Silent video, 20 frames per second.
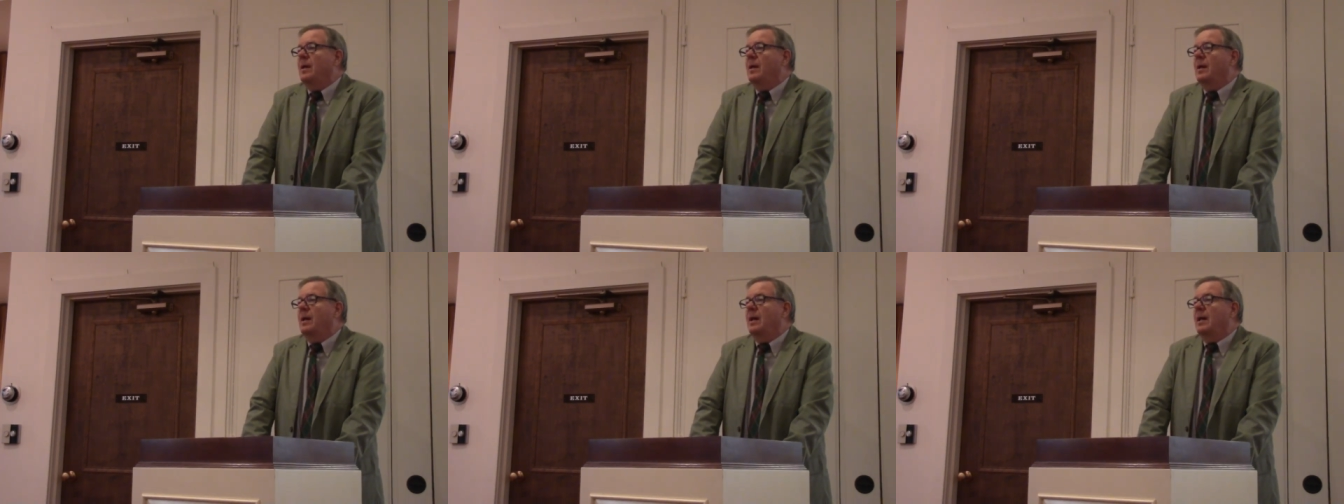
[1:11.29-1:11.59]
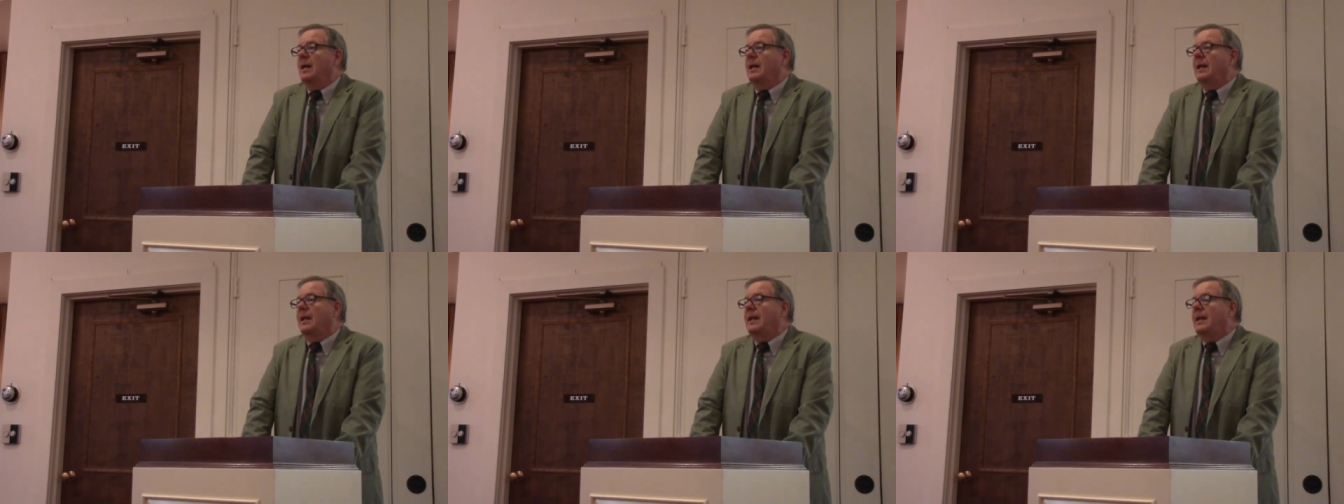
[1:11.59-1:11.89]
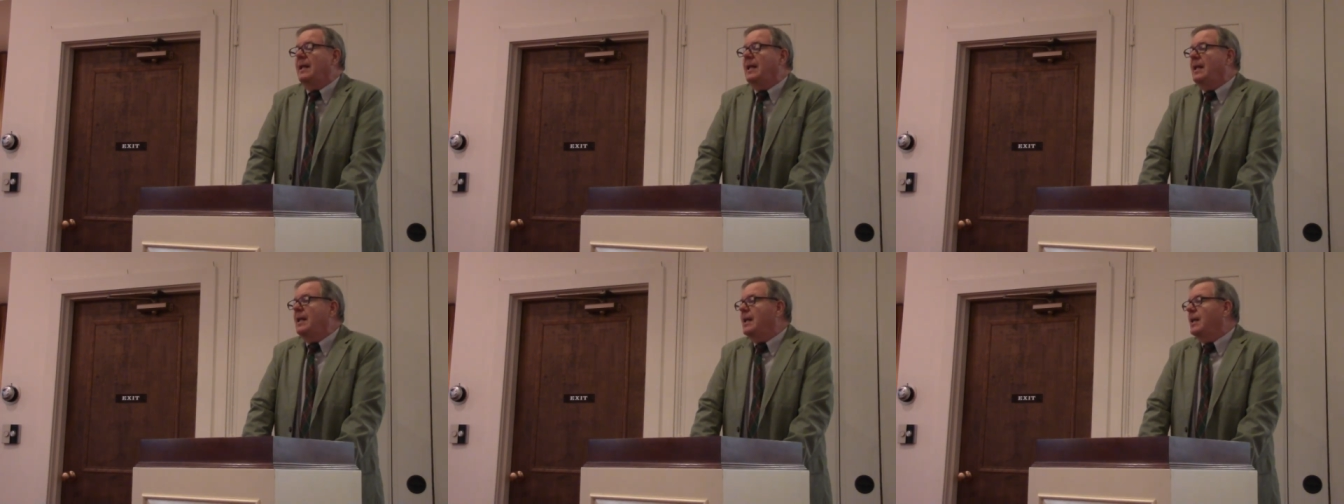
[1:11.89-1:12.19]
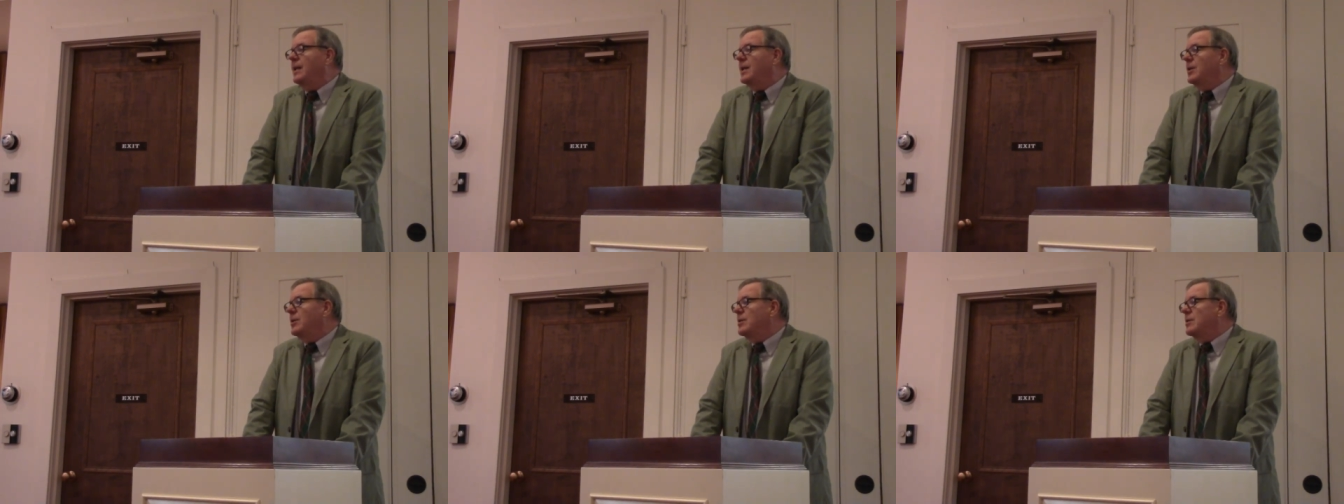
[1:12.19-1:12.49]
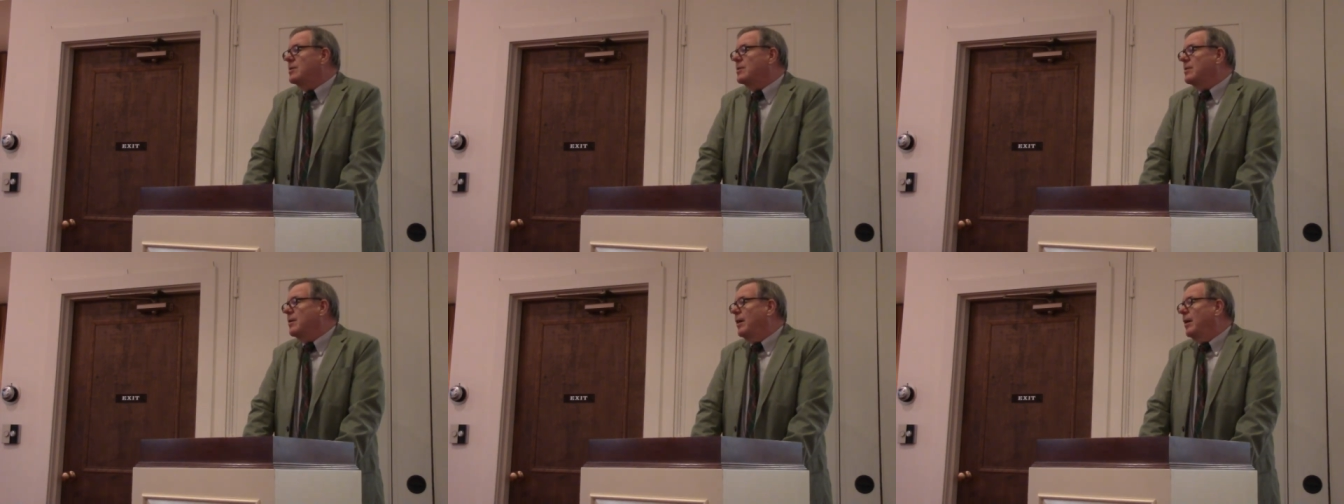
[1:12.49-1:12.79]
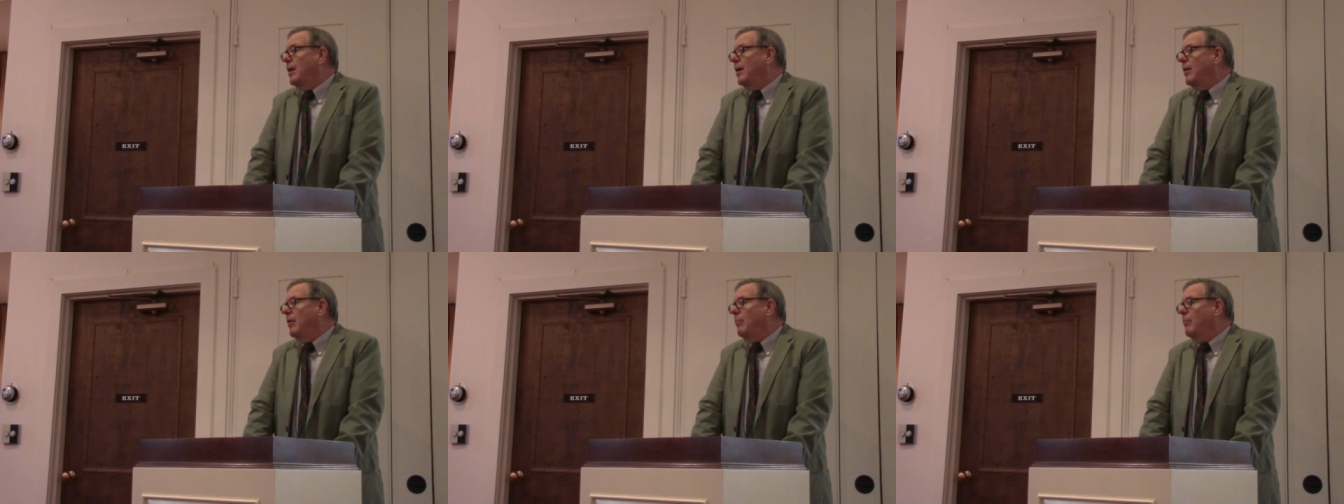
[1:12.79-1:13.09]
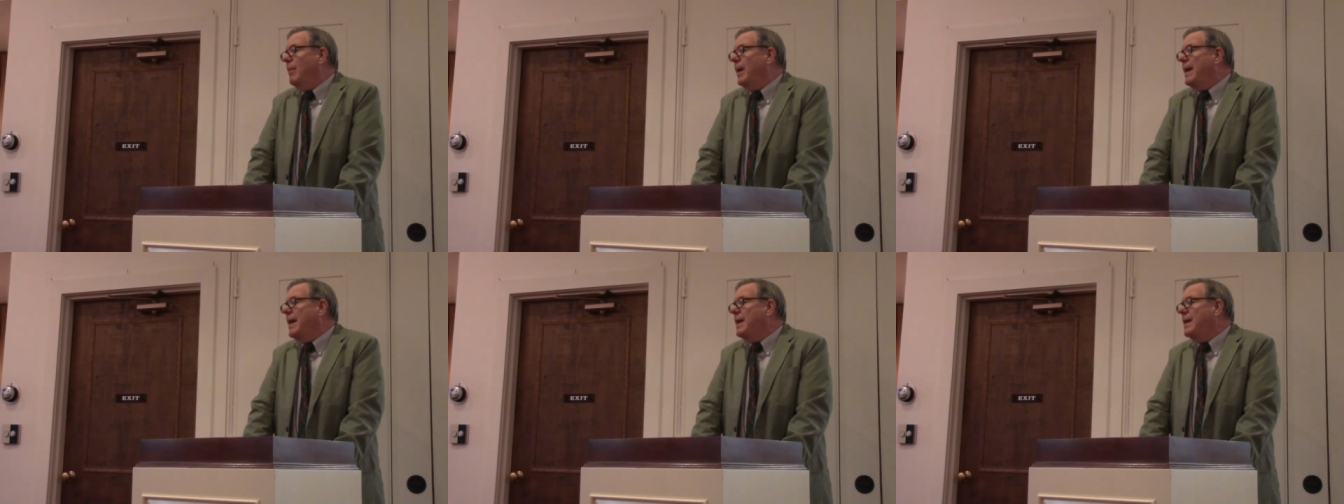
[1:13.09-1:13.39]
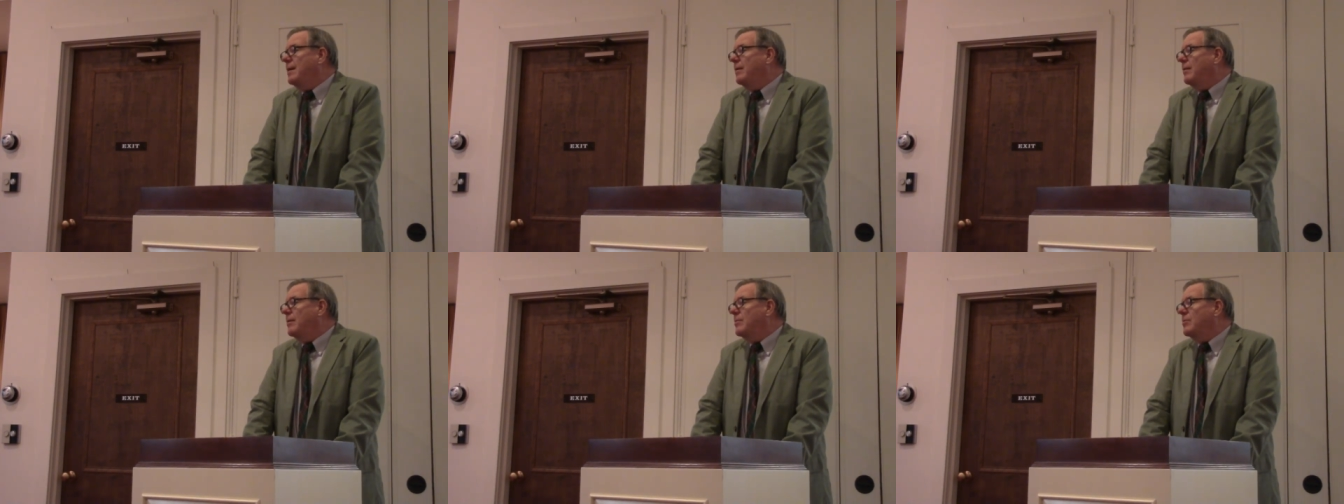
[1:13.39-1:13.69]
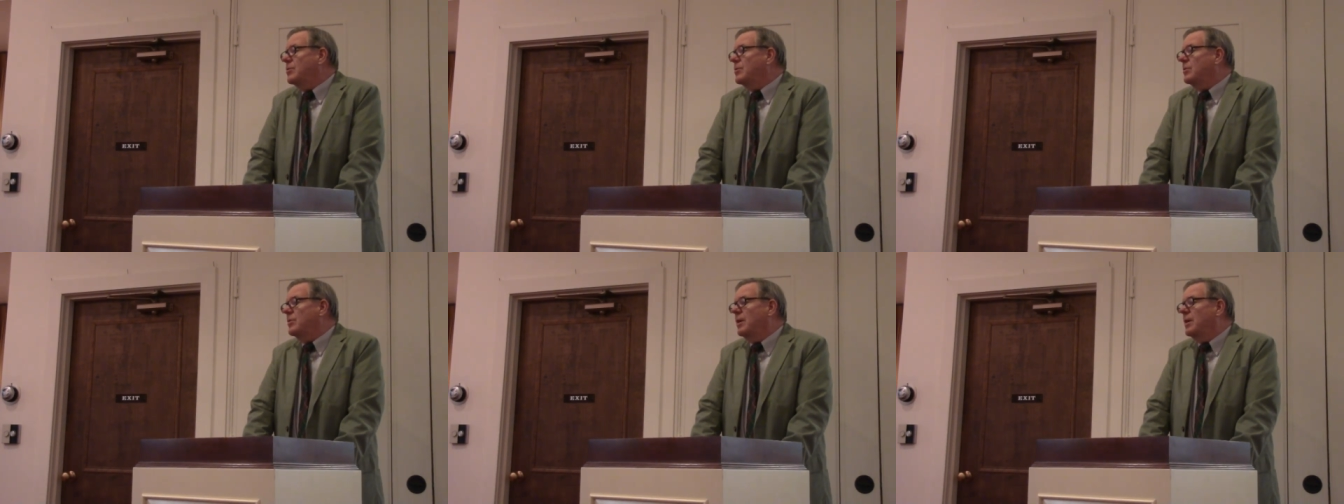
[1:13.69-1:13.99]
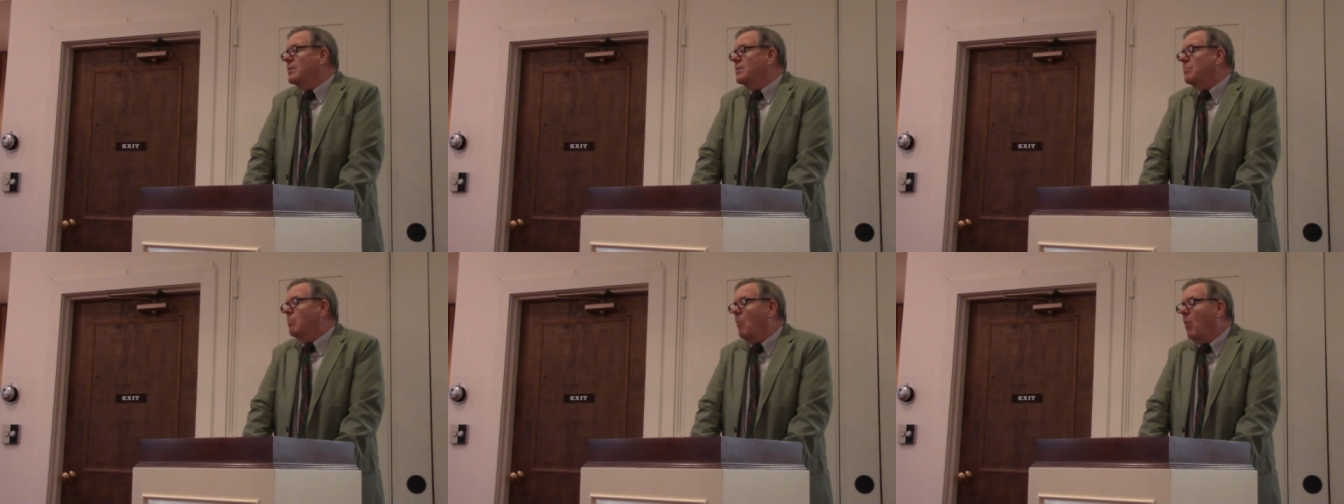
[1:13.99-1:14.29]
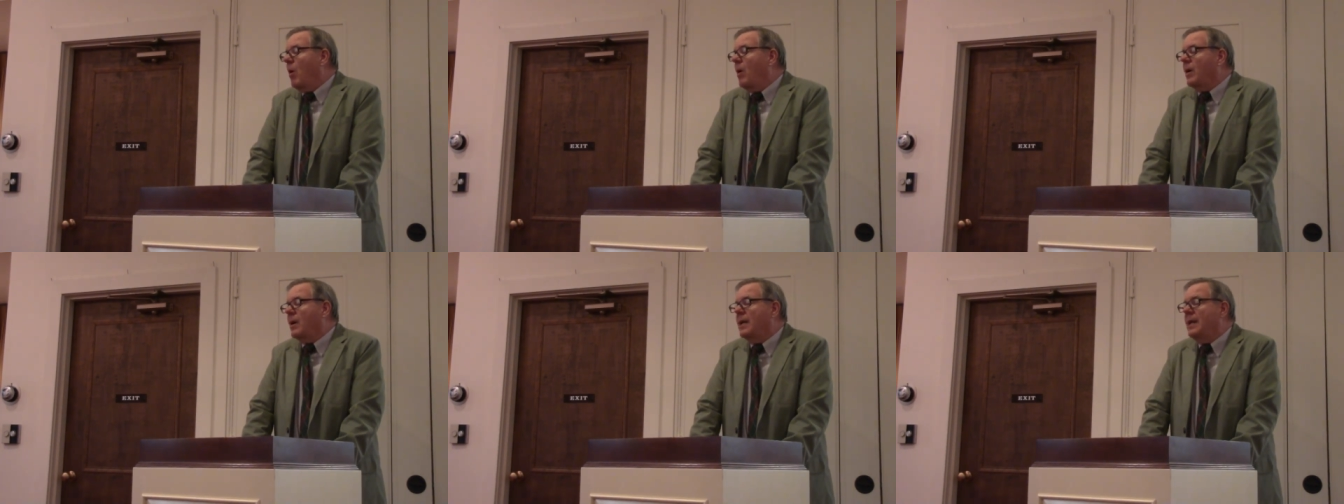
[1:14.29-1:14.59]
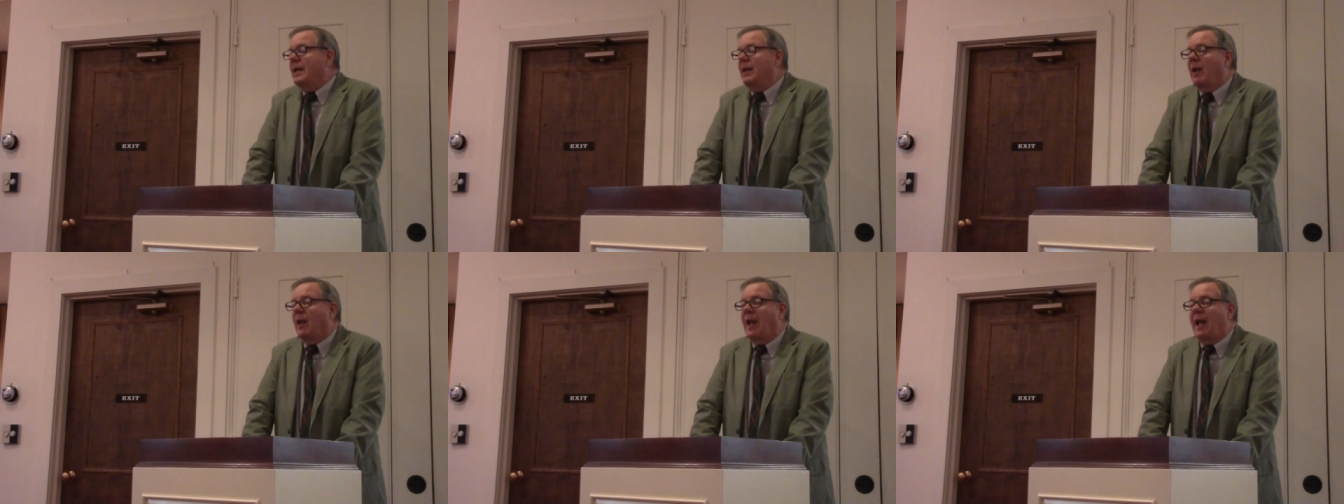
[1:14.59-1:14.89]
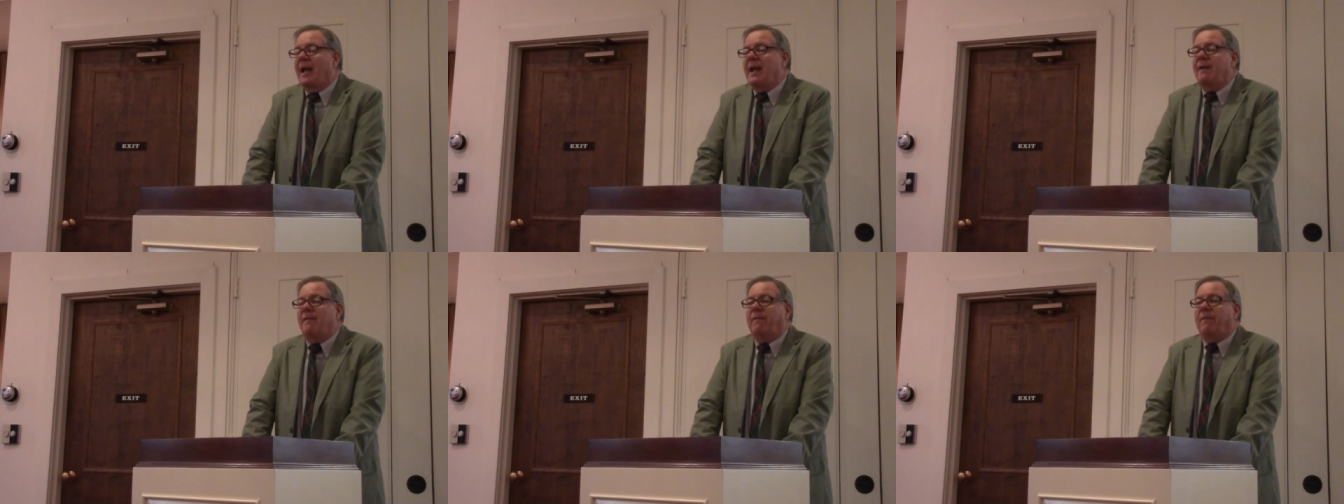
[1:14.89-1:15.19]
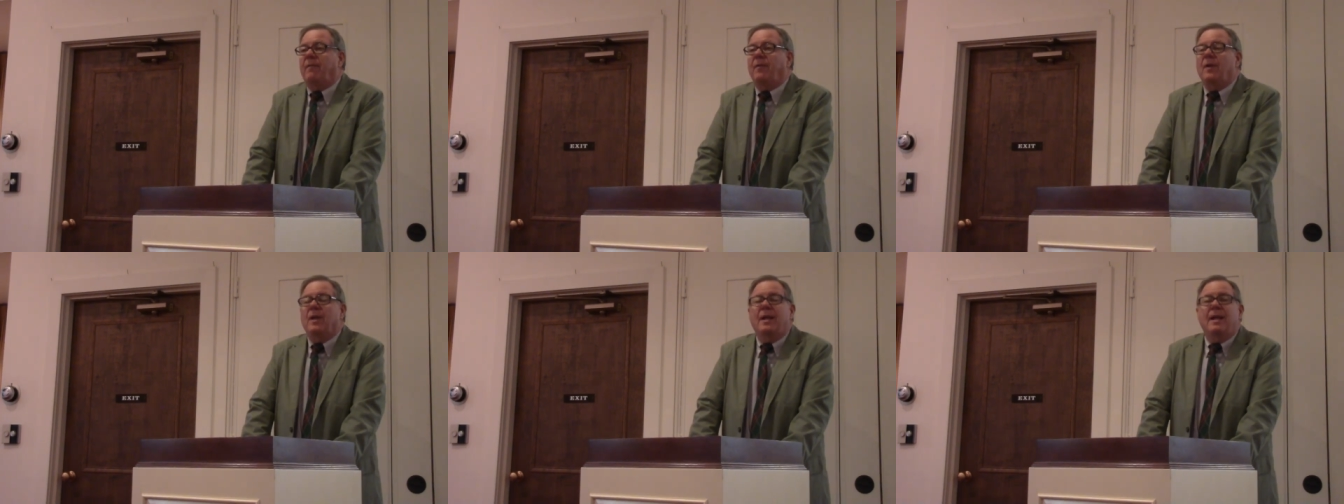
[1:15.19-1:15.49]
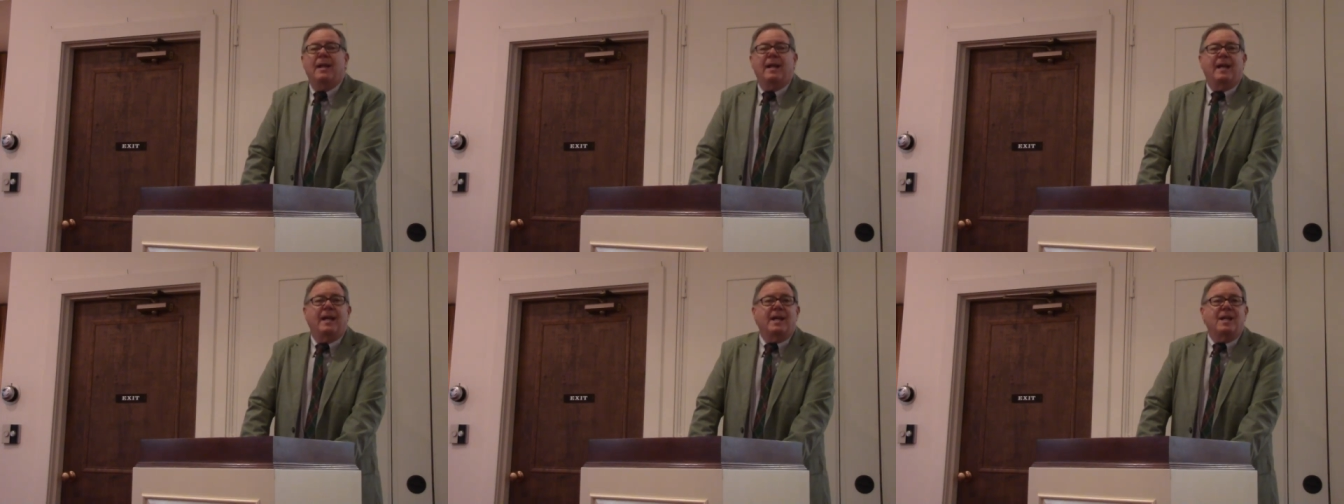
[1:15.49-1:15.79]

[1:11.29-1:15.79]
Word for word: Uh, he is uh, made his, his mark in life.